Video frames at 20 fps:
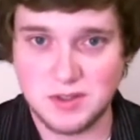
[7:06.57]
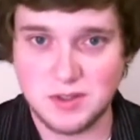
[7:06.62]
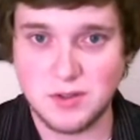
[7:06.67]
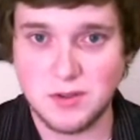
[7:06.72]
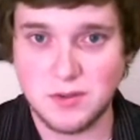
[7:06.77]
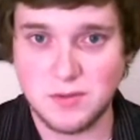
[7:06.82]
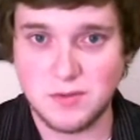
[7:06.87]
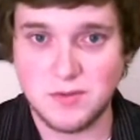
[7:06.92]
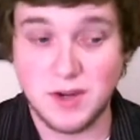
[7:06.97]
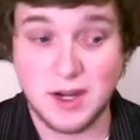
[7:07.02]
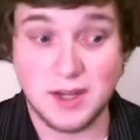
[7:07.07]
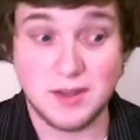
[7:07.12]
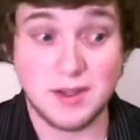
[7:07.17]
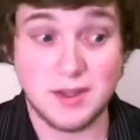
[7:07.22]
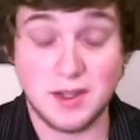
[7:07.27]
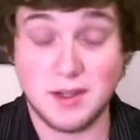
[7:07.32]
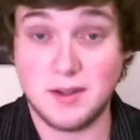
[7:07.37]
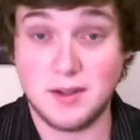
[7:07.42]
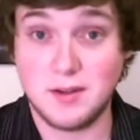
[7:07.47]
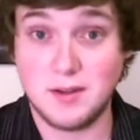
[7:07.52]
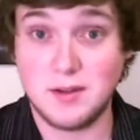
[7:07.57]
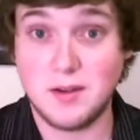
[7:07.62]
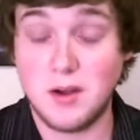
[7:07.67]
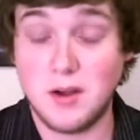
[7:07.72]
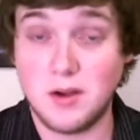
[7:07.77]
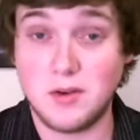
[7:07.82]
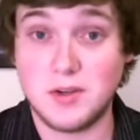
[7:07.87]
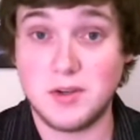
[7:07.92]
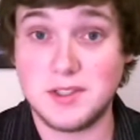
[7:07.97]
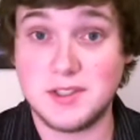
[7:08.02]
you know, finally
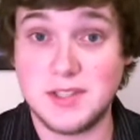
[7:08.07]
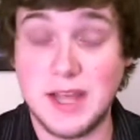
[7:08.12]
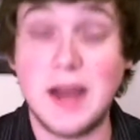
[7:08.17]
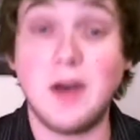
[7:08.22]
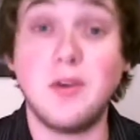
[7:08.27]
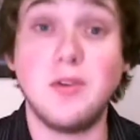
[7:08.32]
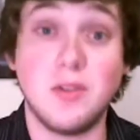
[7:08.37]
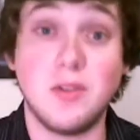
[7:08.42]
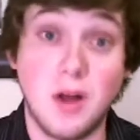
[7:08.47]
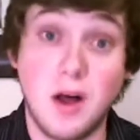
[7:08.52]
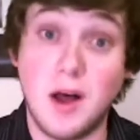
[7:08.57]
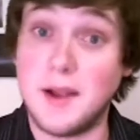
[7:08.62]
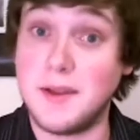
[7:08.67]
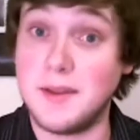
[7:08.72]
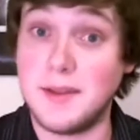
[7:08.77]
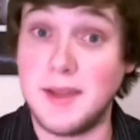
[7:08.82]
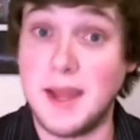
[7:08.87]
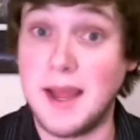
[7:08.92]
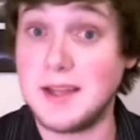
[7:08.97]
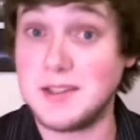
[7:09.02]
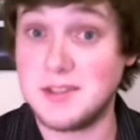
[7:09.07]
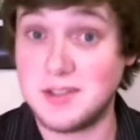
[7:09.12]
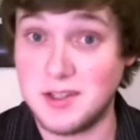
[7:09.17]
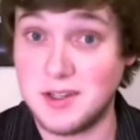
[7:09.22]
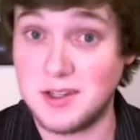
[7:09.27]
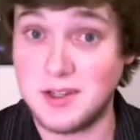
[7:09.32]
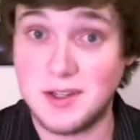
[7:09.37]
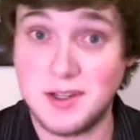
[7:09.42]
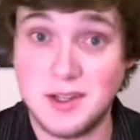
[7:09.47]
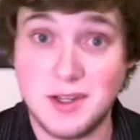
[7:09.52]
Congress outlawed
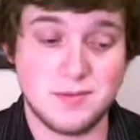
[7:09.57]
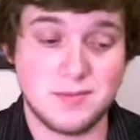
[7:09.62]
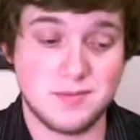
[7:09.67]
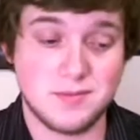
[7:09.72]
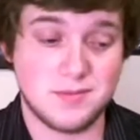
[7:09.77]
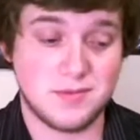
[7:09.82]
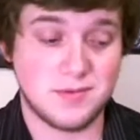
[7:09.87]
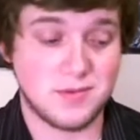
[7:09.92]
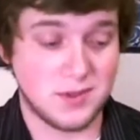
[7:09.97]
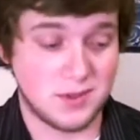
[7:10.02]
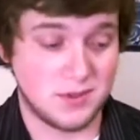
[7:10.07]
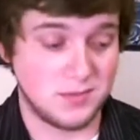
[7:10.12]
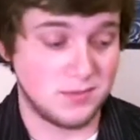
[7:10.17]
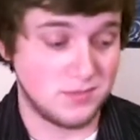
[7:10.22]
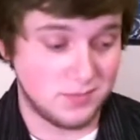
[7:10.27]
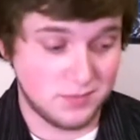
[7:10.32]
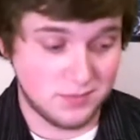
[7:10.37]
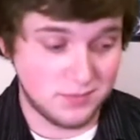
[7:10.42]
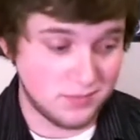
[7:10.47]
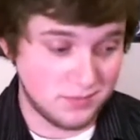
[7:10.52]
NASA from